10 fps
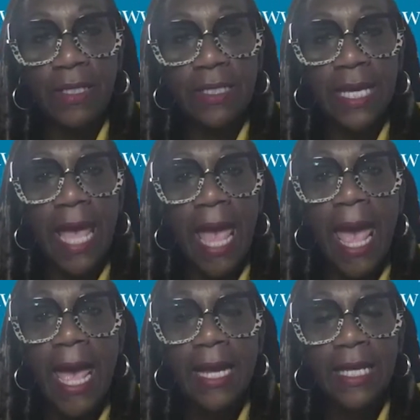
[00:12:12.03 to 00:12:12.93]
see,
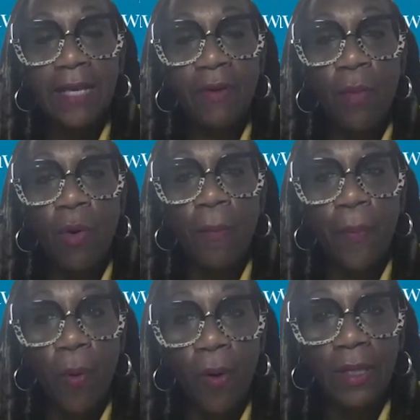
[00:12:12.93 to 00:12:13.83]
and even more
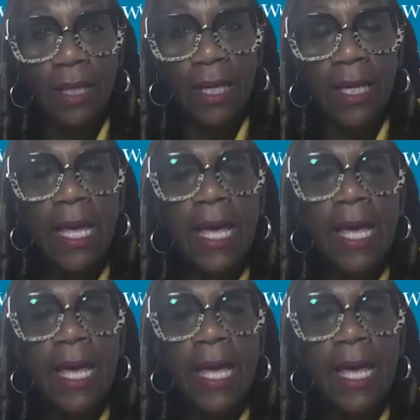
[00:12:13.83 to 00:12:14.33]
importantly,